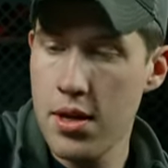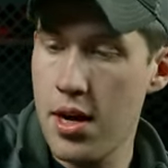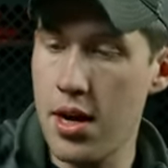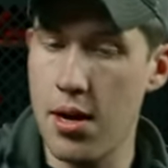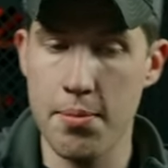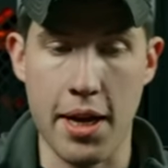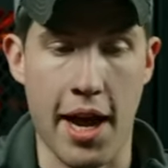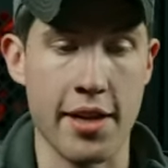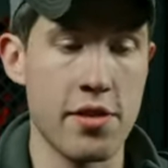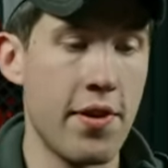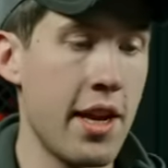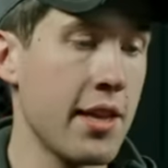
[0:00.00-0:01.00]
Um, but
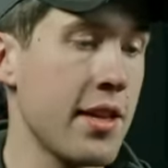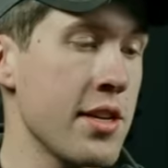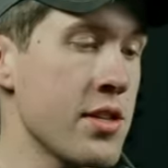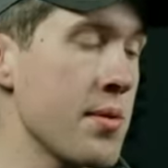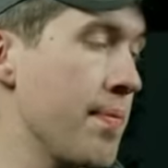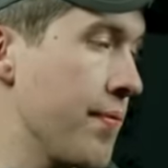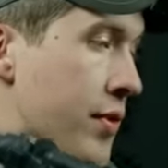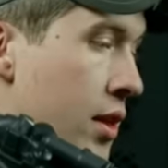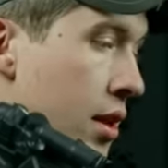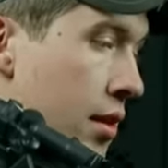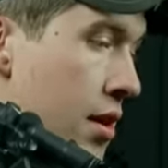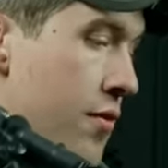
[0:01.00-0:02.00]
activating this,
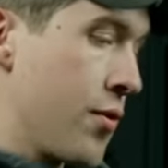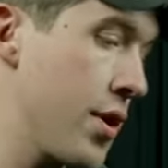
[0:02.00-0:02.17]
if